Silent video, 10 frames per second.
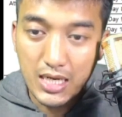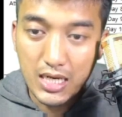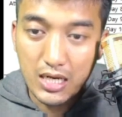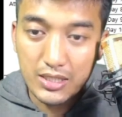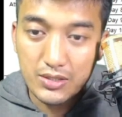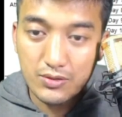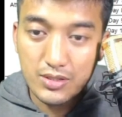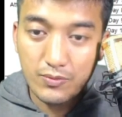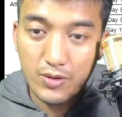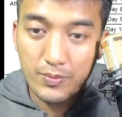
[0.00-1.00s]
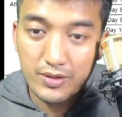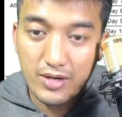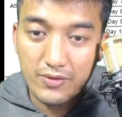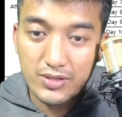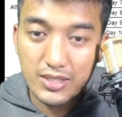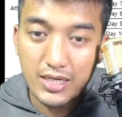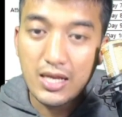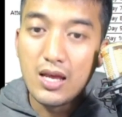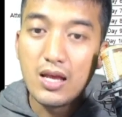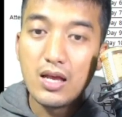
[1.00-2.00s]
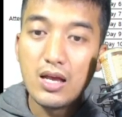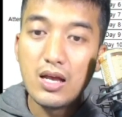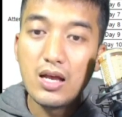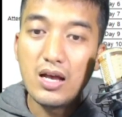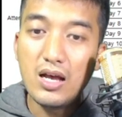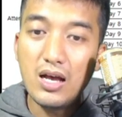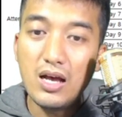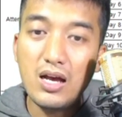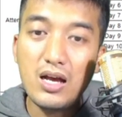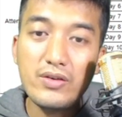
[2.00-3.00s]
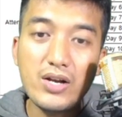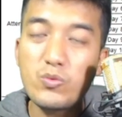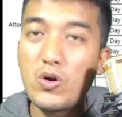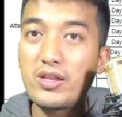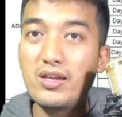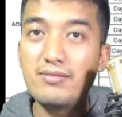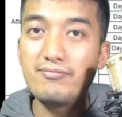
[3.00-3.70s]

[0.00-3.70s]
uh, Exclusive Weapon Crafting Ticket. Ah, uh, not worth it.